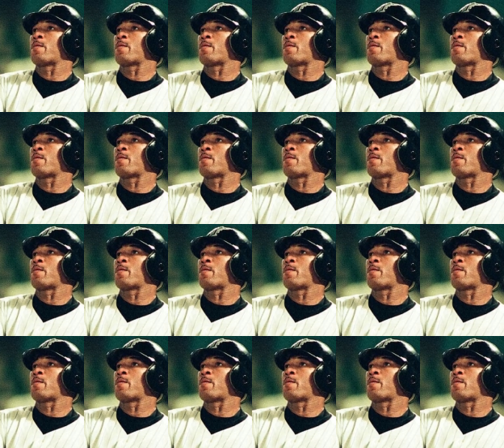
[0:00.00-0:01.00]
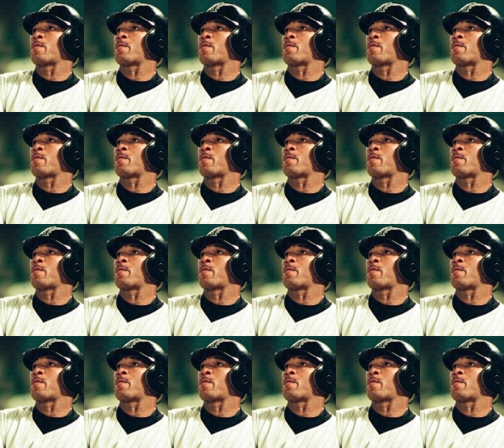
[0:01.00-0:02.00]
to his Padres
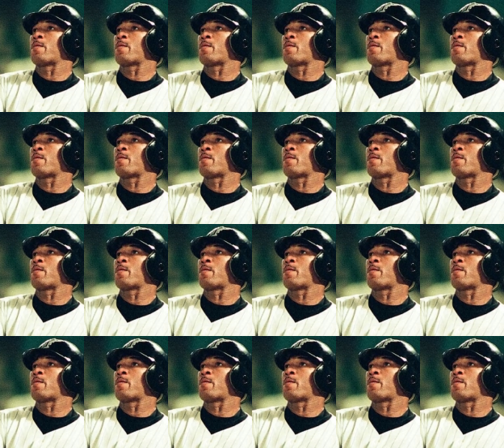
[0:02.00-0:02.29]
teammate Fred